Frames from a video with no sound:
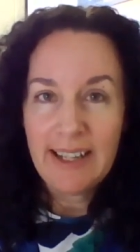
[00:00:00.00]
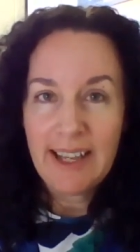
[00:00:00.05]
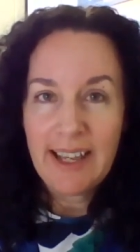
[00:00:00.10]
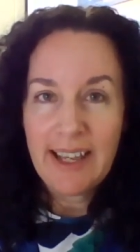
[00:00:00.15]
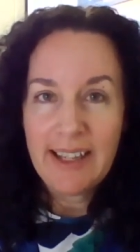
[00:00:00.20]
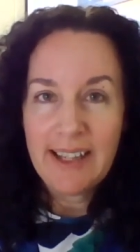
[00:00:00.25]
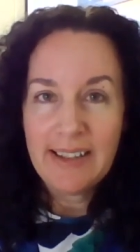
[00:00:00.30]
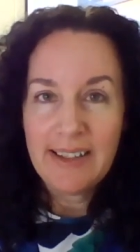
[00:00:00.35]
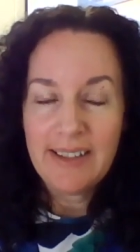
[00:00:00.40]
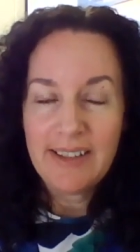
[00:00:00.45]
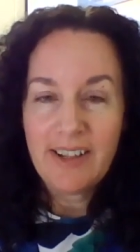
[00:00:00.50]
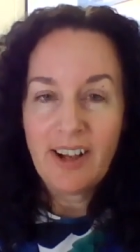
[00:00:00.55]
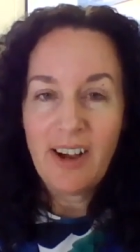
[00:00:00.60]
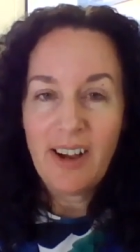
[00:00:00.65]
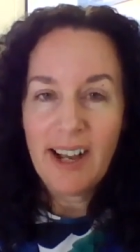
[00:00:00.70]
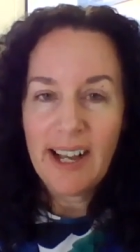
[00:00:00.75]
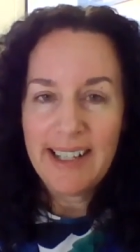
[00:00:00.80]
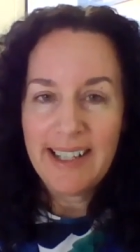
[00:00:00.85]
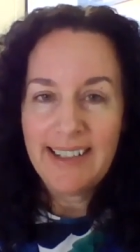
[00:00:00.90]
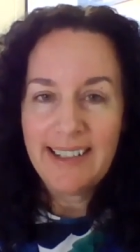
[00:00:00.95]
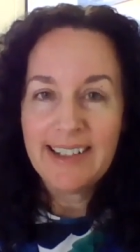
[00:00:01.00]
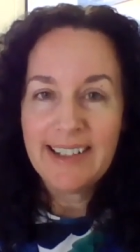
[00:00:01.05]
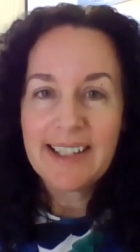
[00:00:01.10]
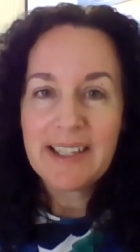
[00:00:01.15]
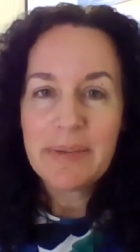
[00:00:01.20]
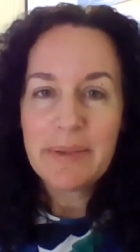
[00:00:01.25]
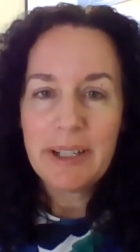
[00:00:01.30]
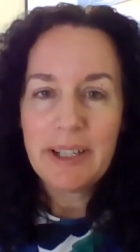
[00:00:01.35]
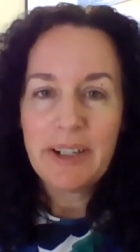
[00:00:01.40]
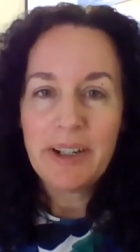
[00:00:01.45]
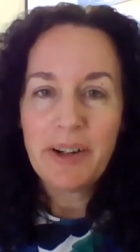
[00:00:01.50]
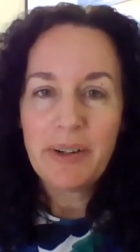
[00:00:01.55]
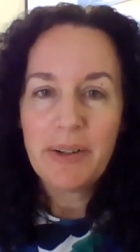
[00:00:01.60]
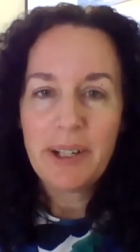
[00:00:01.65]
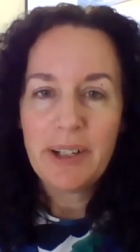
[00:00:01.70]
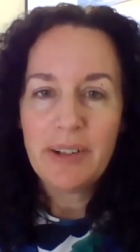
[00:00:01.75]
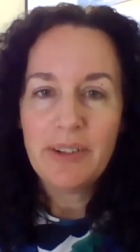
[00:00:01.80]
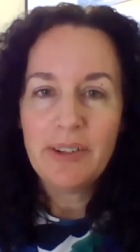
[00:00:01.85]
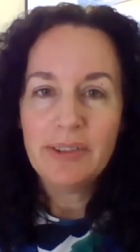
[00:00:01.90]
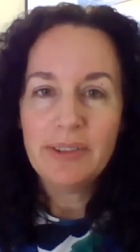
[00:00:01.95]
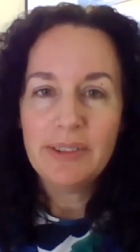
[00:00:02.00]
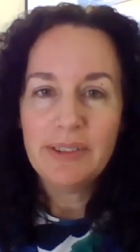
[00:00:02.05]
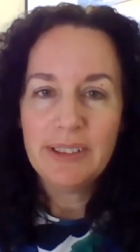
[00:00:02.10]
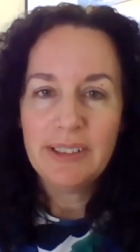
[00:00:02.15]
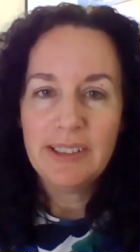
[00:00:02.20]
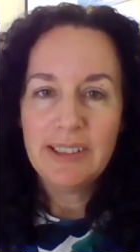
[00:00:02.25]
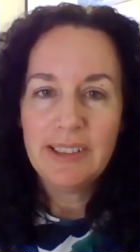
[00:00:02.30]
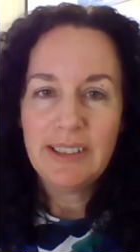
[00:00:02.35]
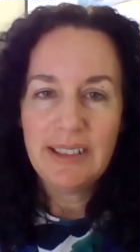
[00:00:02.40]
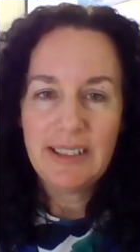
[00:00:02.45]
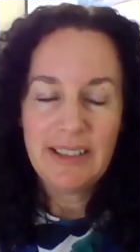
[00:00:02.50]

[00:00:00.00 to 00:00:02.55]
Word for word: and hiding that's been going on uh,